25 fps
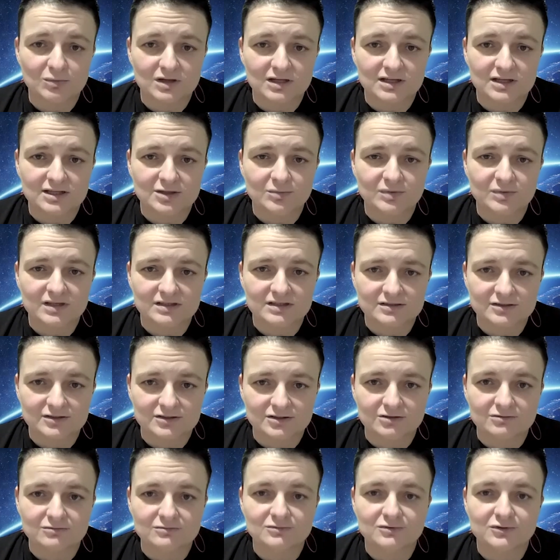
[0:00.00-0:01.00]
a little bit,
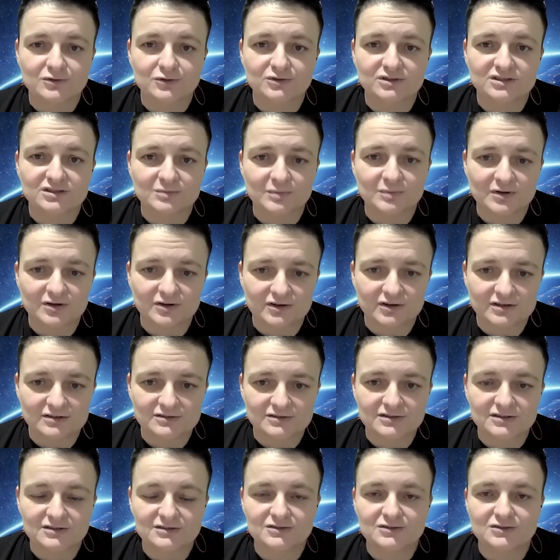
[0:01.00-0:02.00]
new
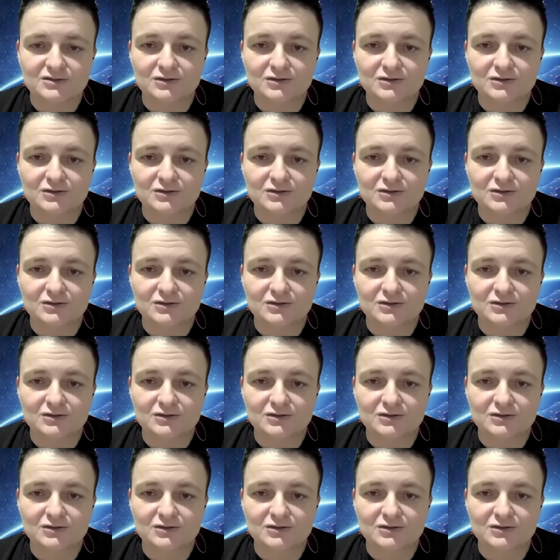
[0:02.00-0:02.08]
experiences,